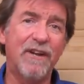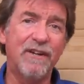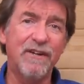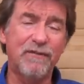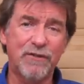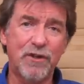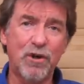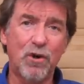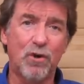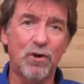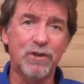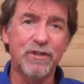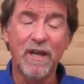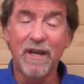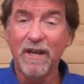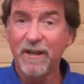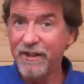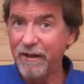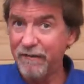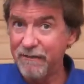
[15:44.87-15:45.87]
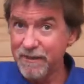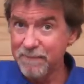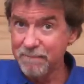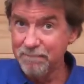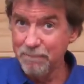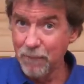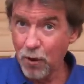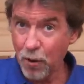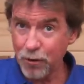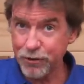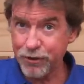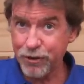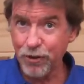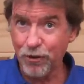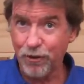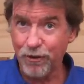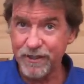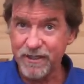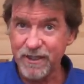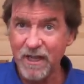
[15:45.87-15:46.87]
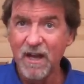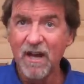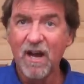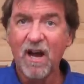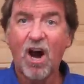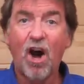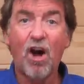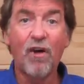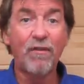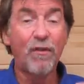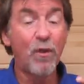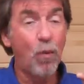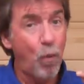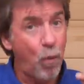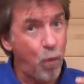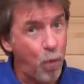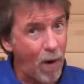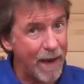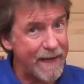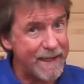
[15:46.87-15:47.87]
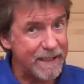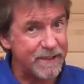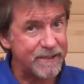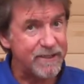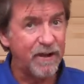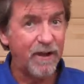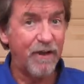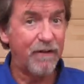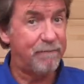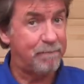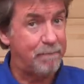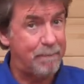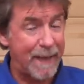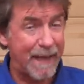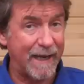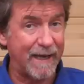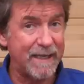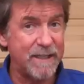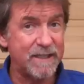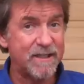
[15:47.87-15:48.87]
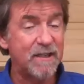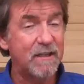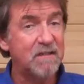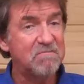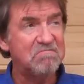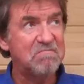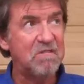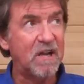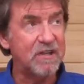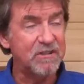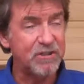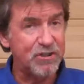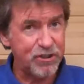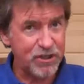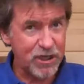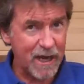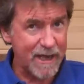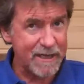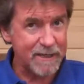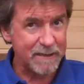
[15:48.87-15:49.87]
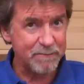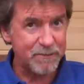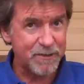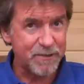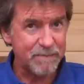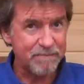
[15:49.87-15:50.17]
And of course, there is more choice on the weight of pellets and shapes.